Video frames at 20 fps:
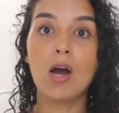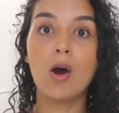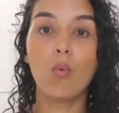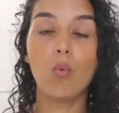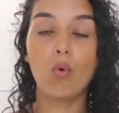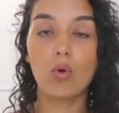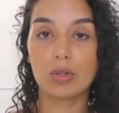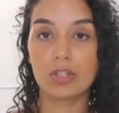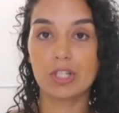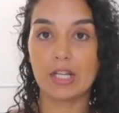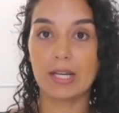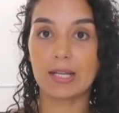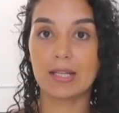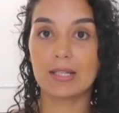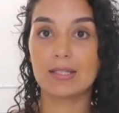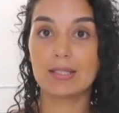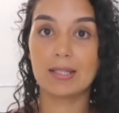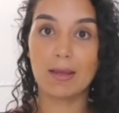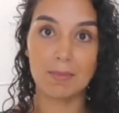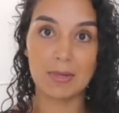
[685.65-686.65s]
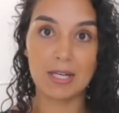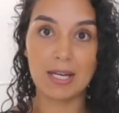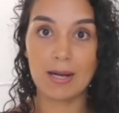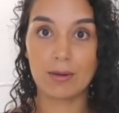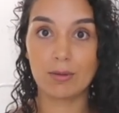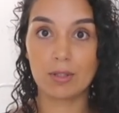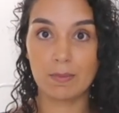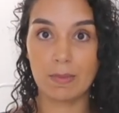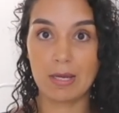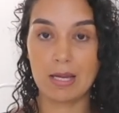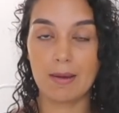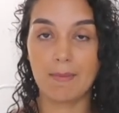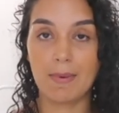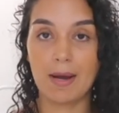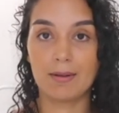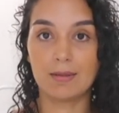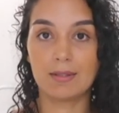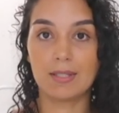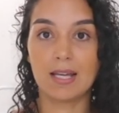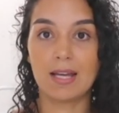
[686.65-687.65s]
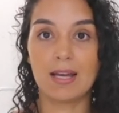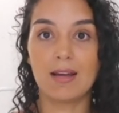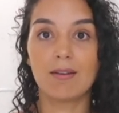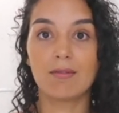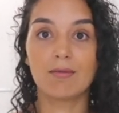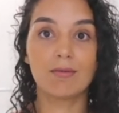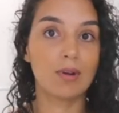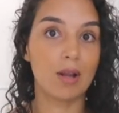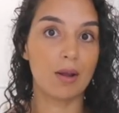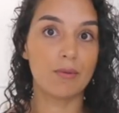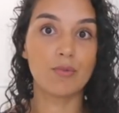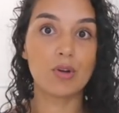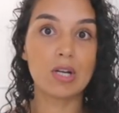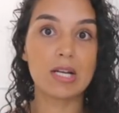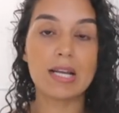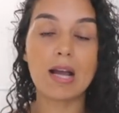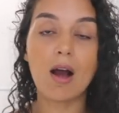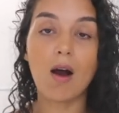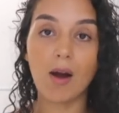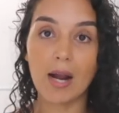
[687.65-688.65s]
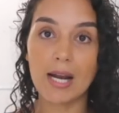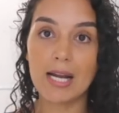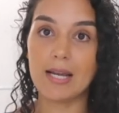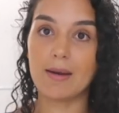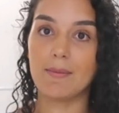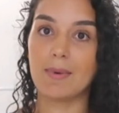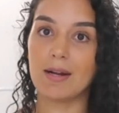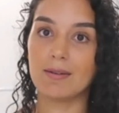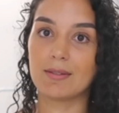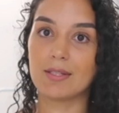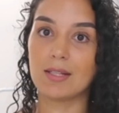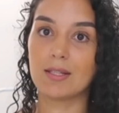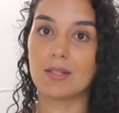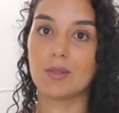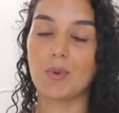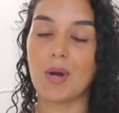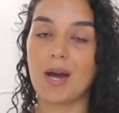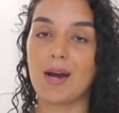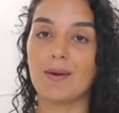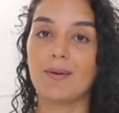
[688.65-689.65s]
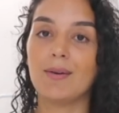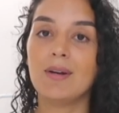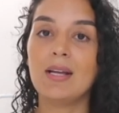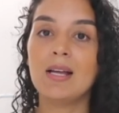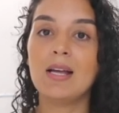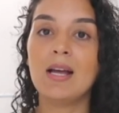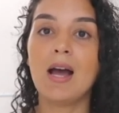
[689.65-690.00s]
watching somebody else speak about it, like really highly about it as well.